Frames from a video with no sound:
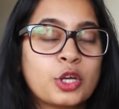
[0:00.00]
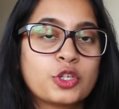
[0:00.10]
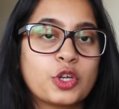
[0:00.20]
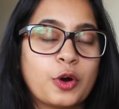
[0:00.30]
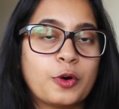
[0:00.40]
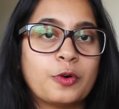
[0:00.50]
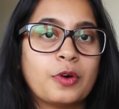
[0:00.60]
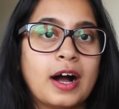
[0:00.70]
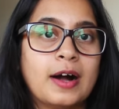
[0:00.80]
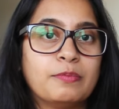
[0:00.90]

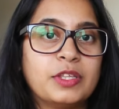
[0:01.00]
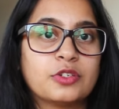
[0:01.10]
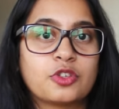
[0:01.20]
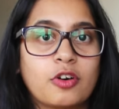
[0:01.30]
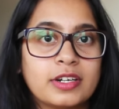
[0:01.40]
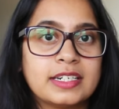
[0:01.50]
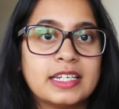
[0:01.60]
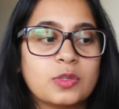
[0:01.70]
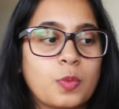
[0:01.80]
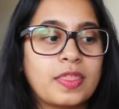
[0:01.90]
So the
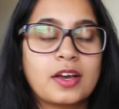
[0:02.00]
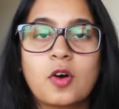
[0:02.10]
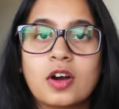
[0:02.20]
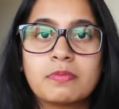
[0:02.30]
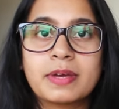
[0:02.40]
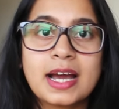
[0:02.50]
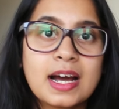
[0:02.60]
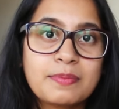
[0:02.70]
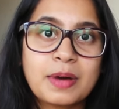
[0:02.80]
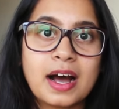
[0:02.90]
authorities, when they called me
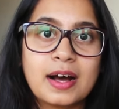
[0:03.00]
up,